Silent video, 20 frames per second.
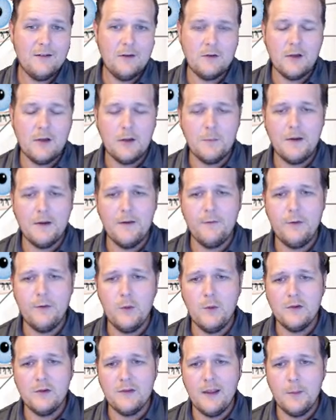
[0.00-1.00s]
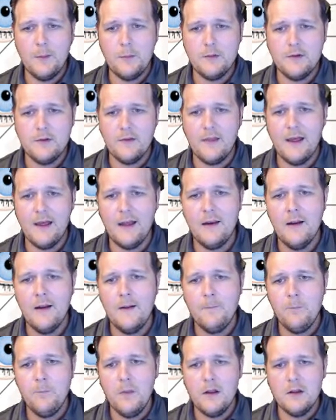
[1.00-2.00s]
And I'll talk about a few examples of that
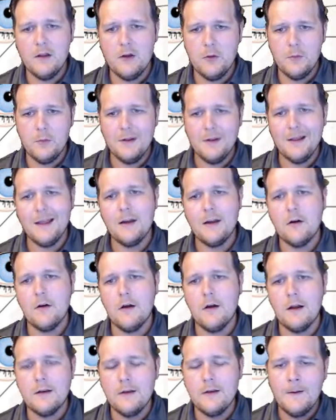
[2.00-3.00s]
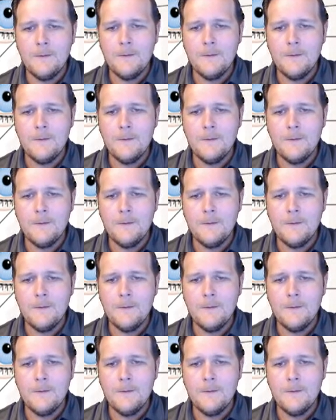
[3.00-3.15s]
a little bit later on.